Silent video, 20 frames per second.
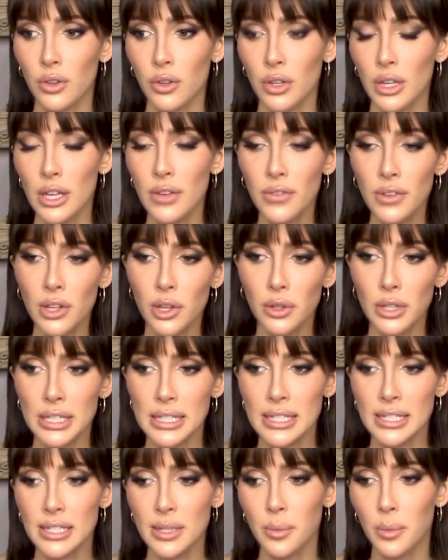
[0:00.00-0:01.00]
even though
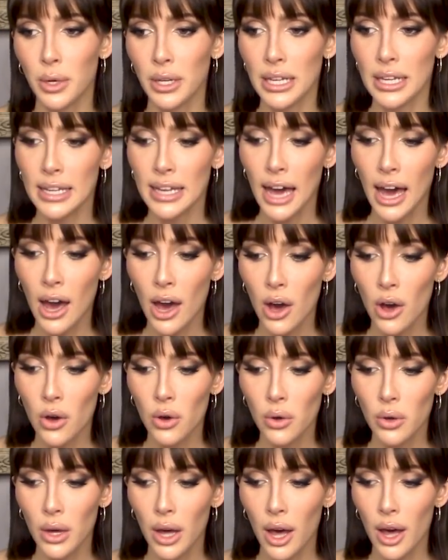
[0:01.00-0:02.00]
this isn't working
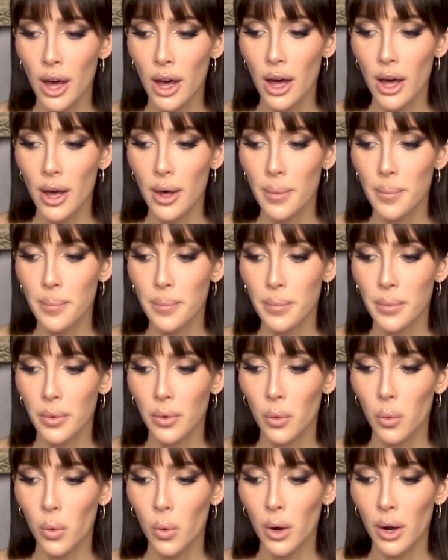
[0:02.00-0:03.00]
out, um,
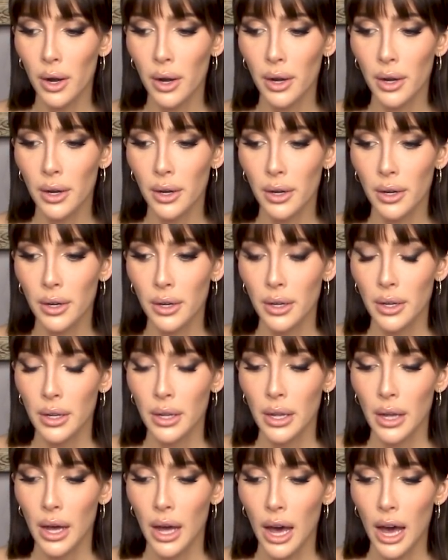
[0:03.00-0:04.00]
or
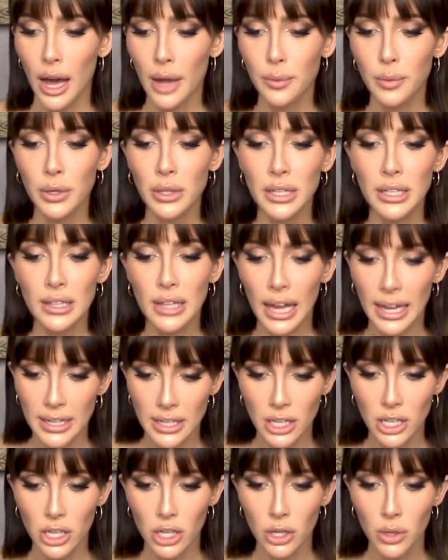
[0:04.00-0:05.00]
I really
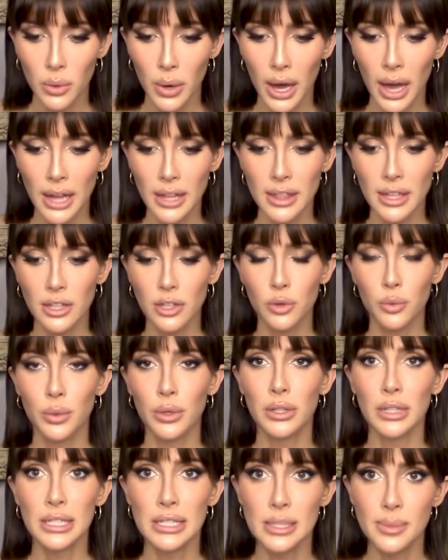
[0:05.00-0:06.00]
like you. I think you're
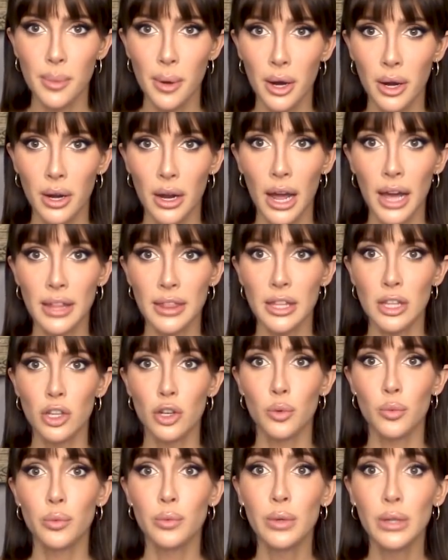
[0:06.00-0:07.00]
really smart. I think
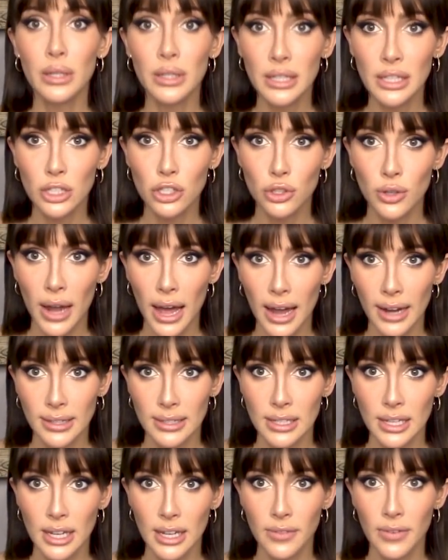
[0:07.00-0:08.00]
you're really
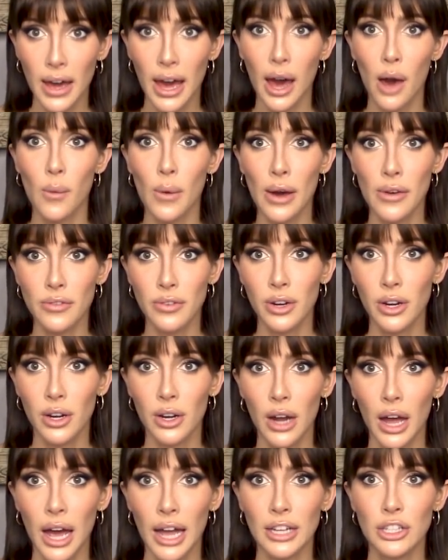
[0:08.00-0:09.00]
attractive.
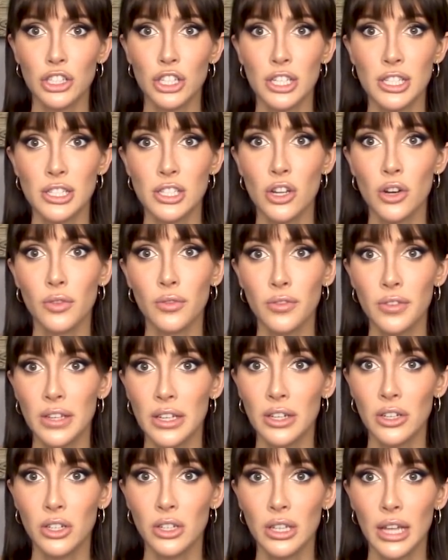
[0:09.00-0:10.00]
However, I just don't
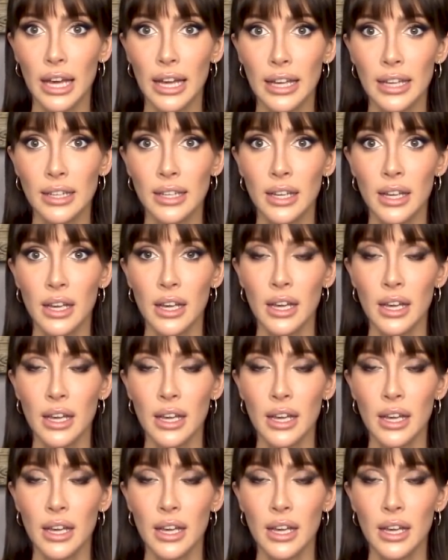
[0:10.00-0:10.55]
feel like